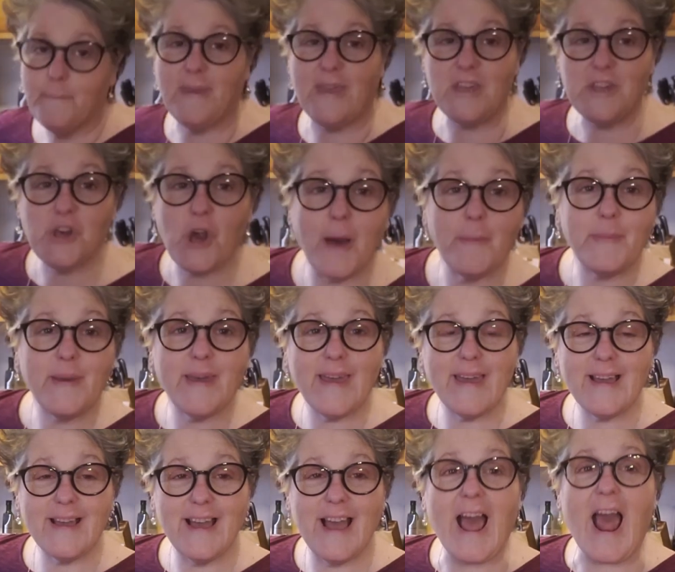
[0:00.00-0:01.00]
me
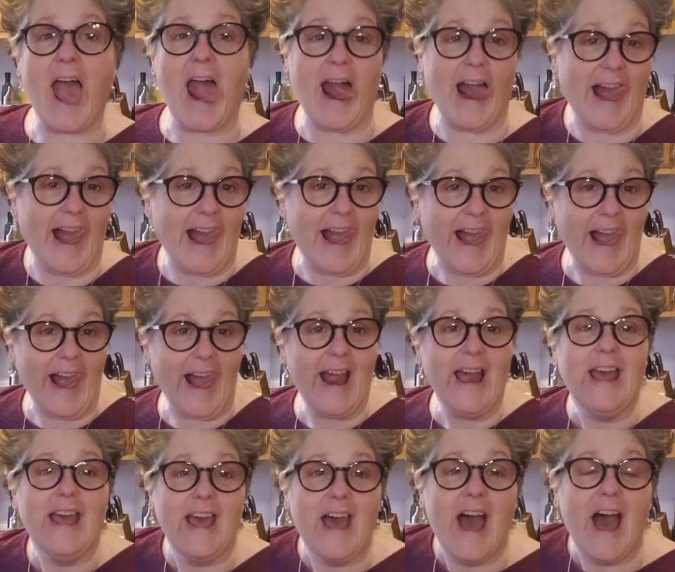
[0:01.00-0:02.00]
shopping.
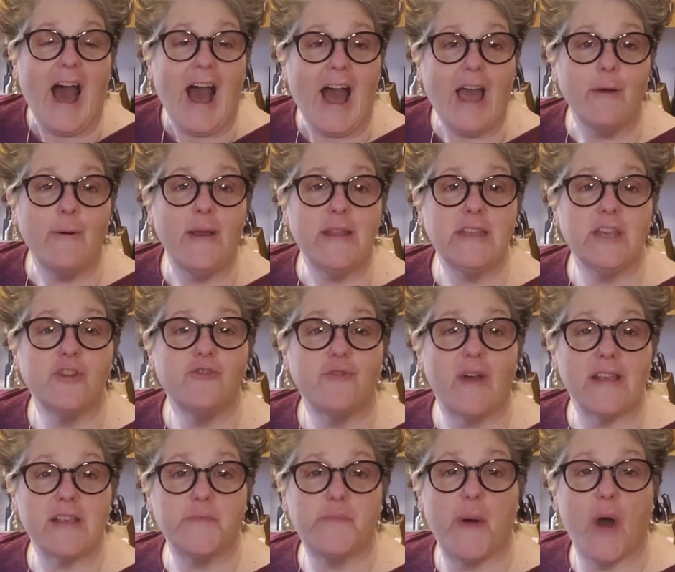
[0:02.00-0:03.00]
I went to
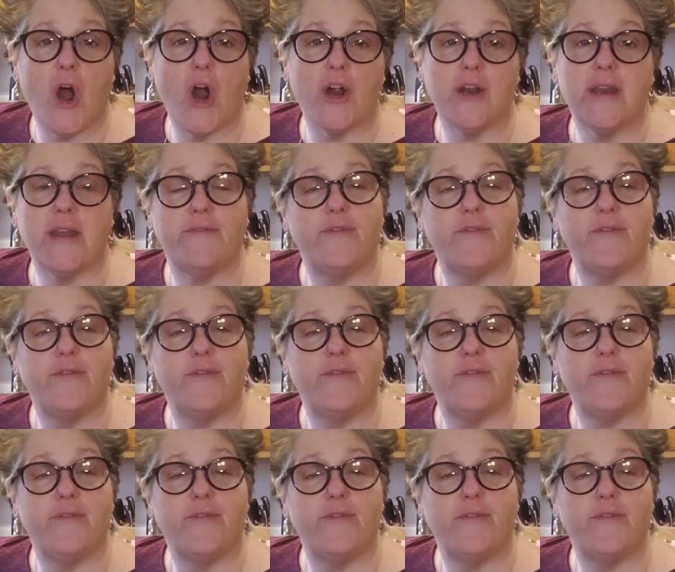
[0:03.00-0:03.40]
Dress Barn.